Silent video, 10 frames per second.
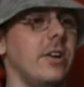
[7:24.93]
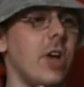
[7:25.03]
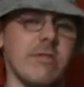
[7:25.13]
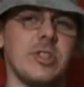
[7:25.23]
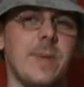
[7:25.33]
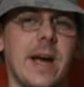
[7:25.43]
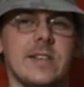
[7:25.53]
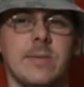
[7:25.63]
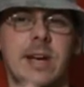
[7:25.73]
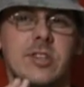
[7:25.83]
No
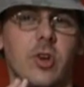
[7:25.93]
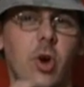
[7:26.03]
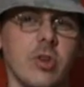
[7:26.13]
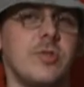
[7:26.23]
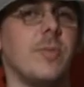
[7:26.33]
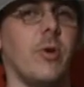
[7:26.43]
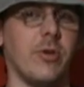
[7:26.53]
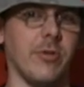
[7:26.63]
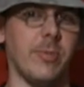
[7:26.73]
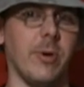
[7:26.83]
respect. It makes us
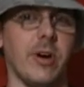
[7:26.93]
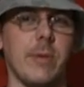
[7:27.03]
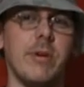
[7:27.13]
uncomfortable.